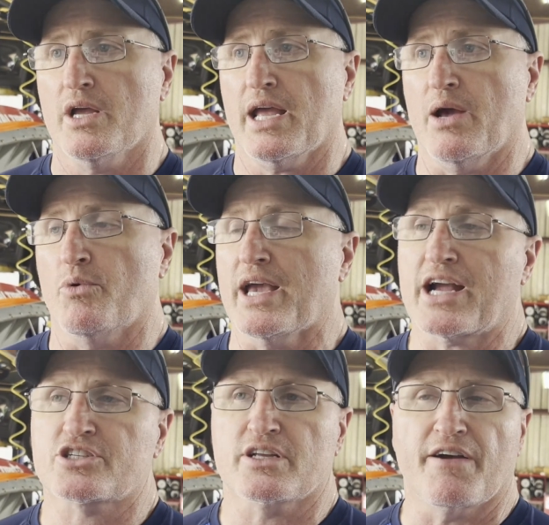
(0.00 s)
And I
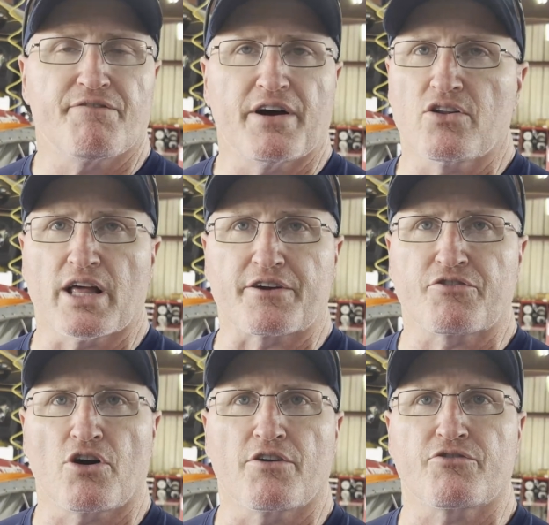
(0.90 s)
felt like
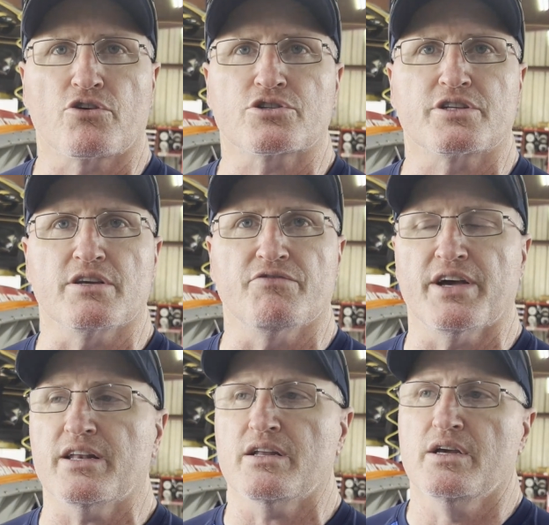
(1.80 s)
for our first event,